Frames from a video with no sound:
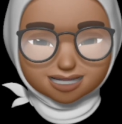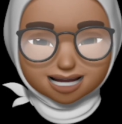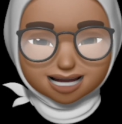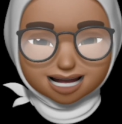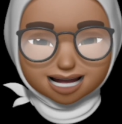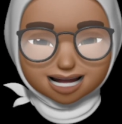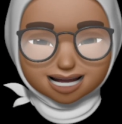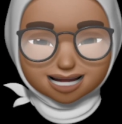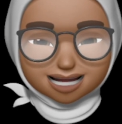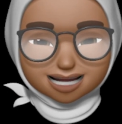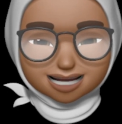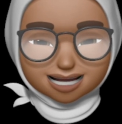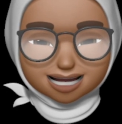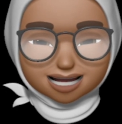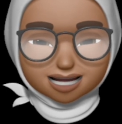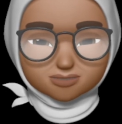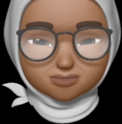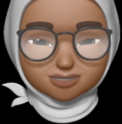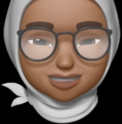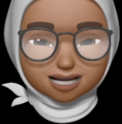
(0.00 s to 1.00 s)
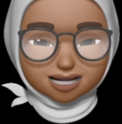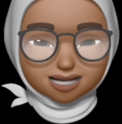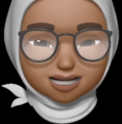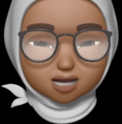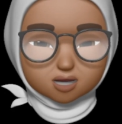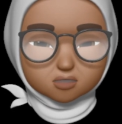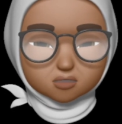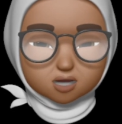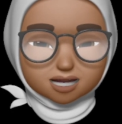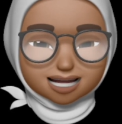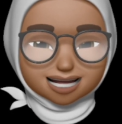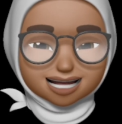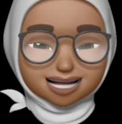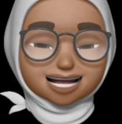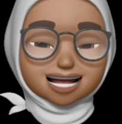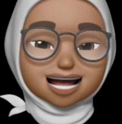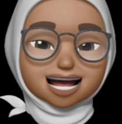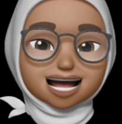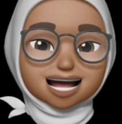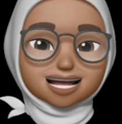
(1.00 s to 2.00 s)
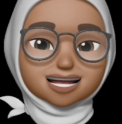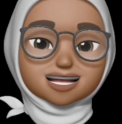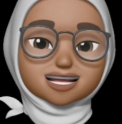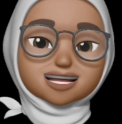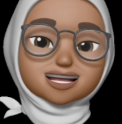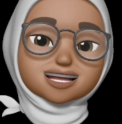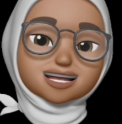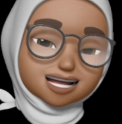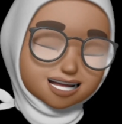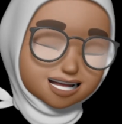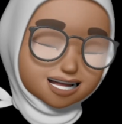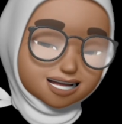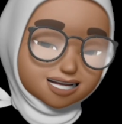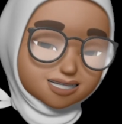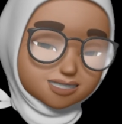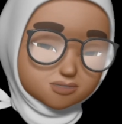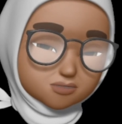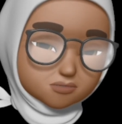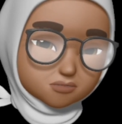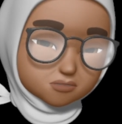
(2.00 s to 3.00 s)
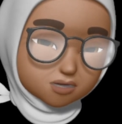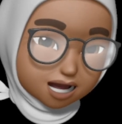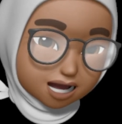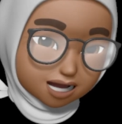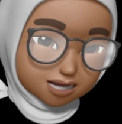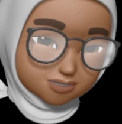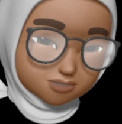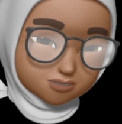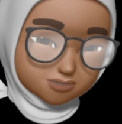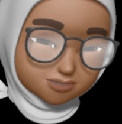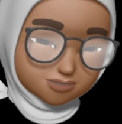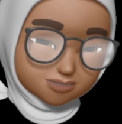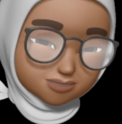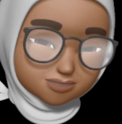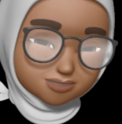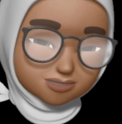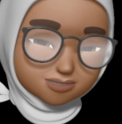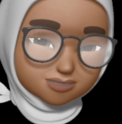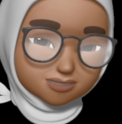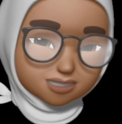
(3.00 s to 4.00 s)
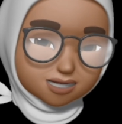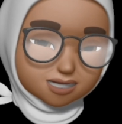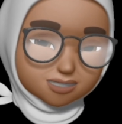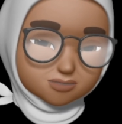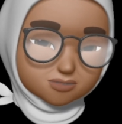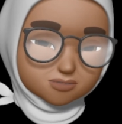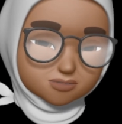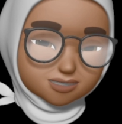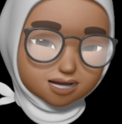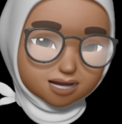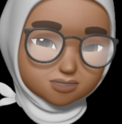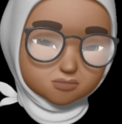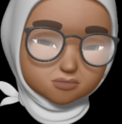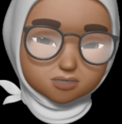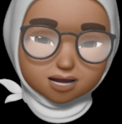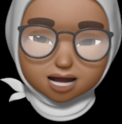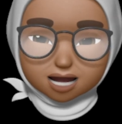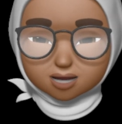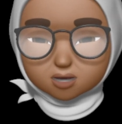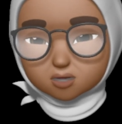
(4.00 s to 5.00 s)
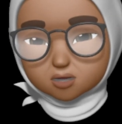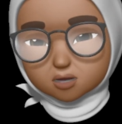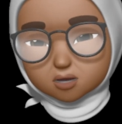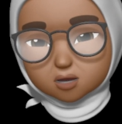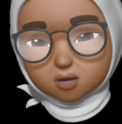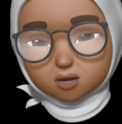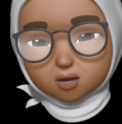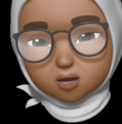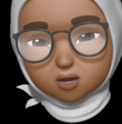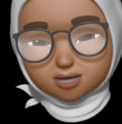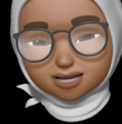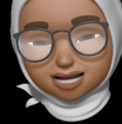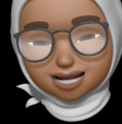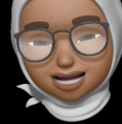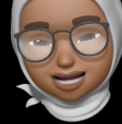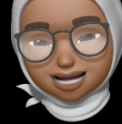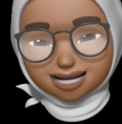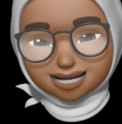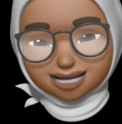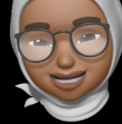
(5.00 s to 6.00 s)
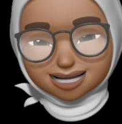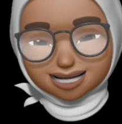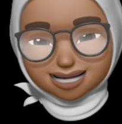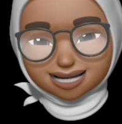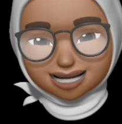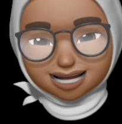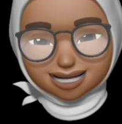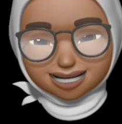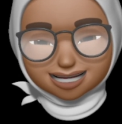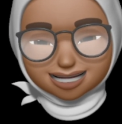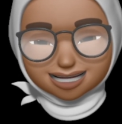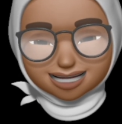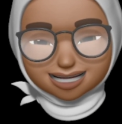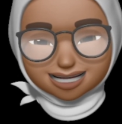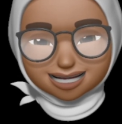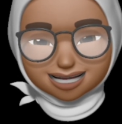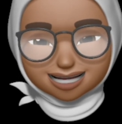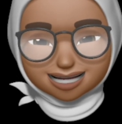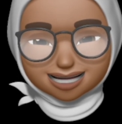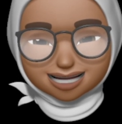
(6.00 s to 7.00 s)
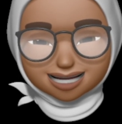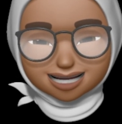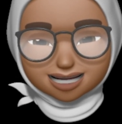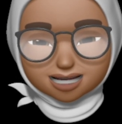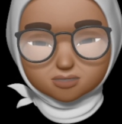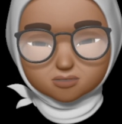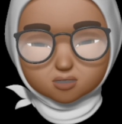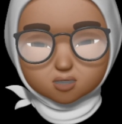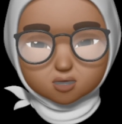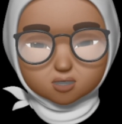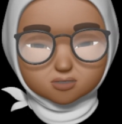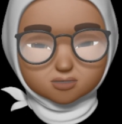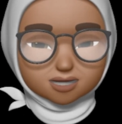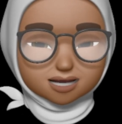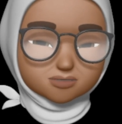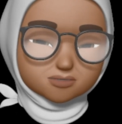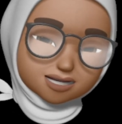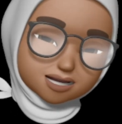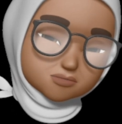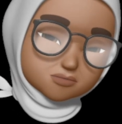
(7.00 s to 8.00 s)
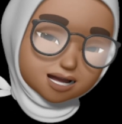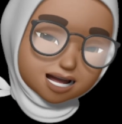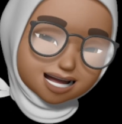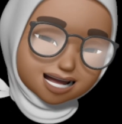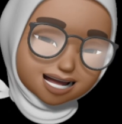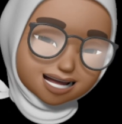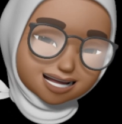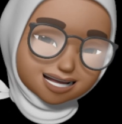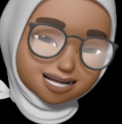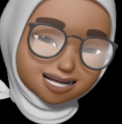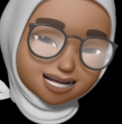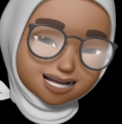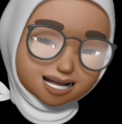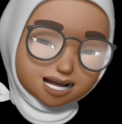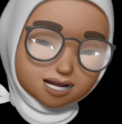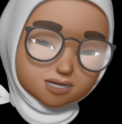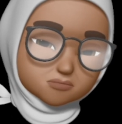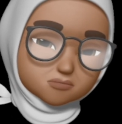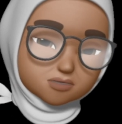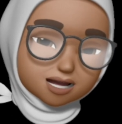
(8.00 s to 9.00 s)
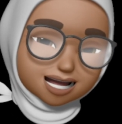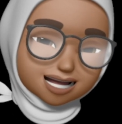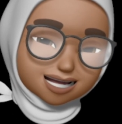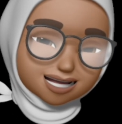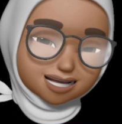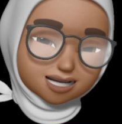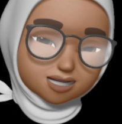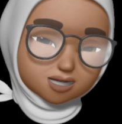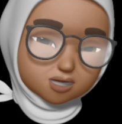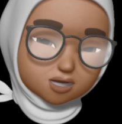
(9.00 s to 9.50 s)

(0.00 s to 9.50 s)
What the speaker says: and cover. Once the edges turn brown, flip and cook on the other side. Remove from the pan and place